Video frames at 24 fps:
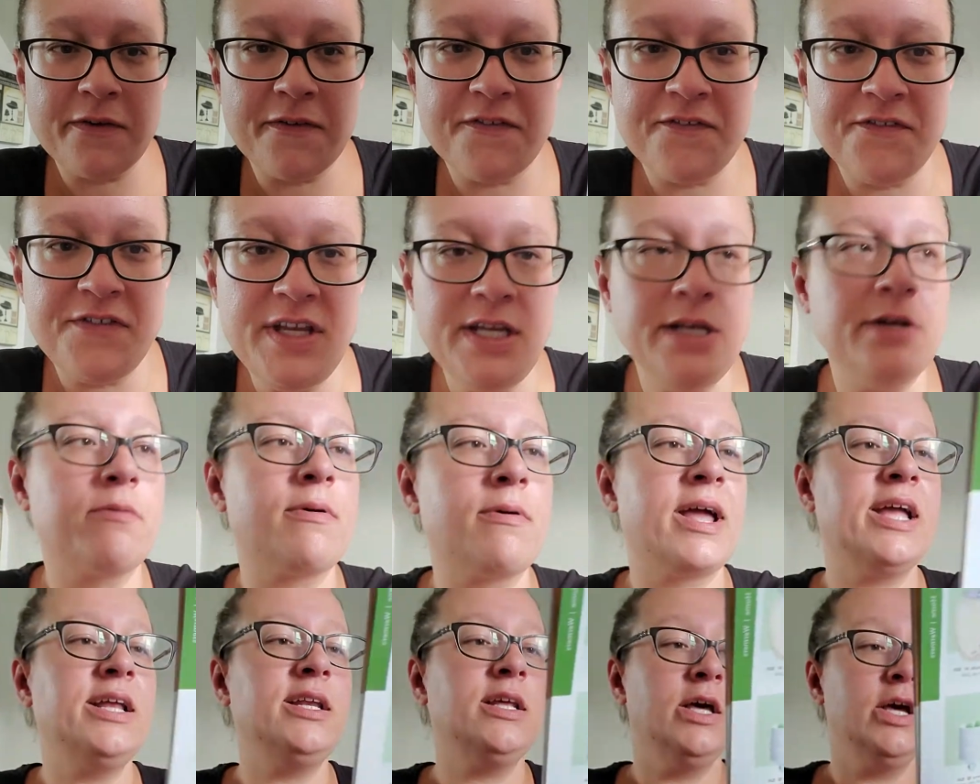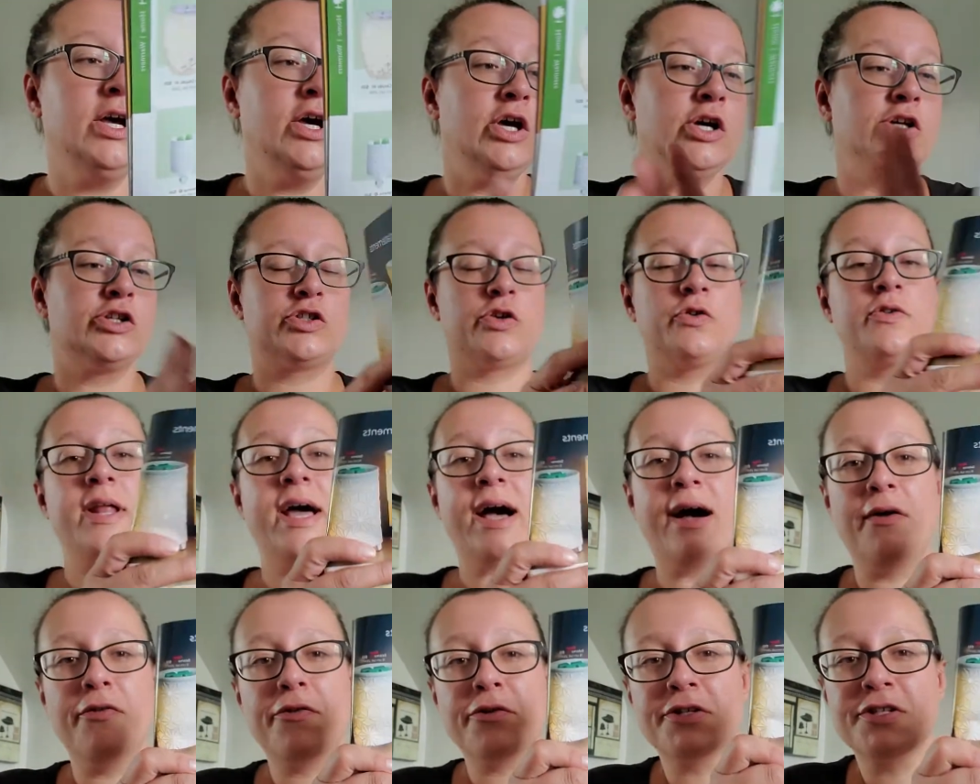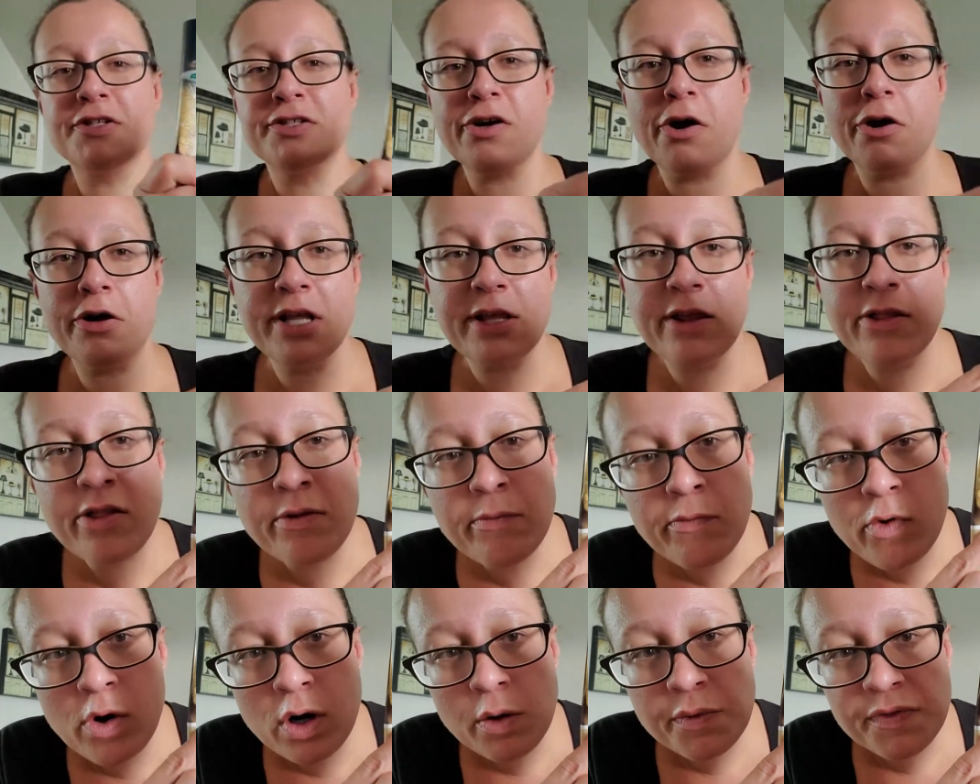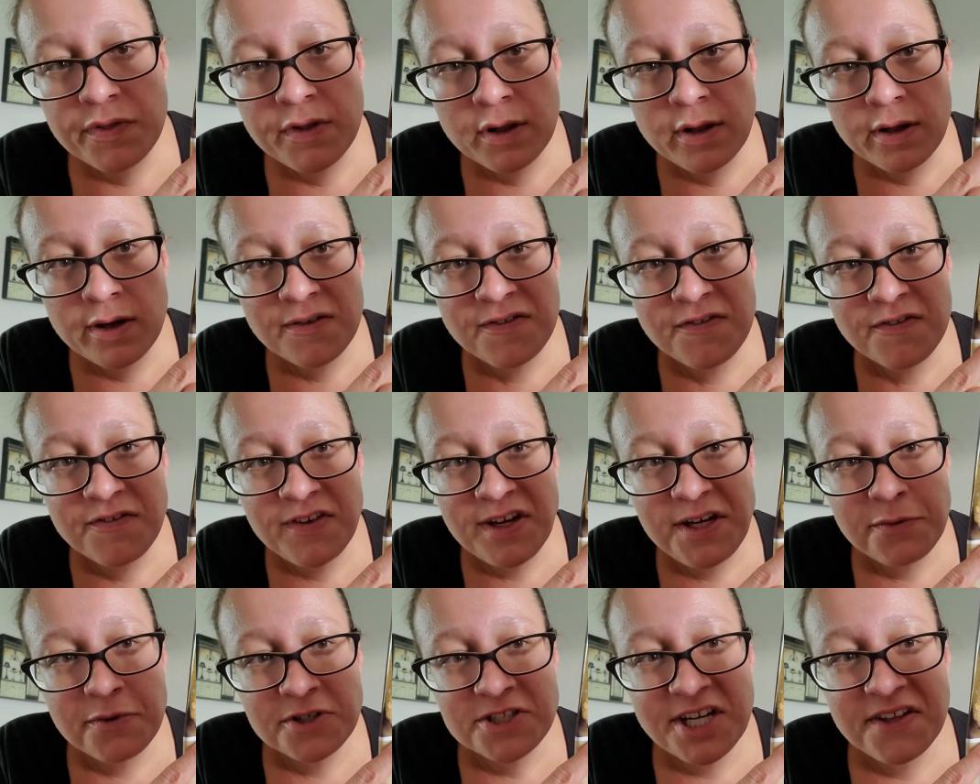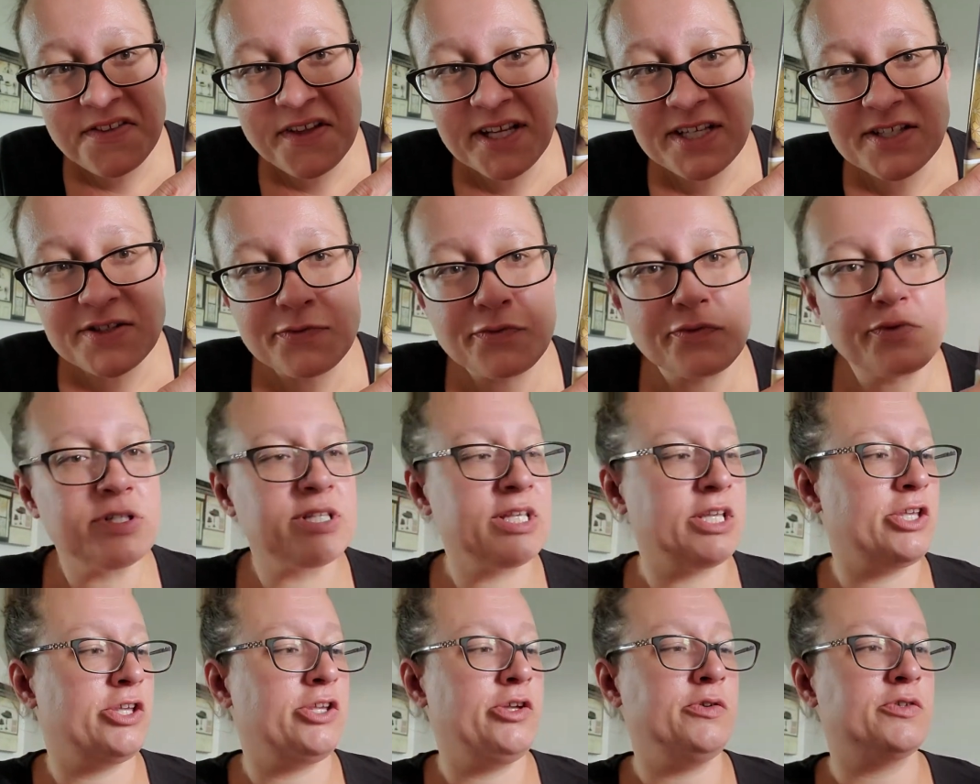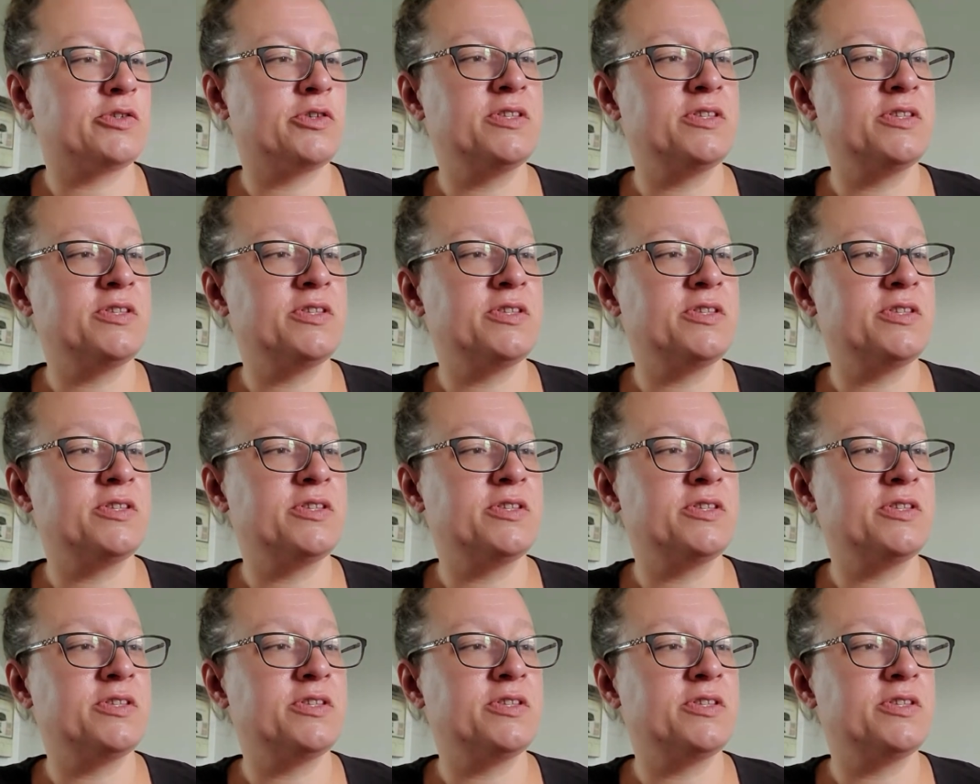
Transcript: feet, right? So now they're starting some more with the little feet, which I think is really cute.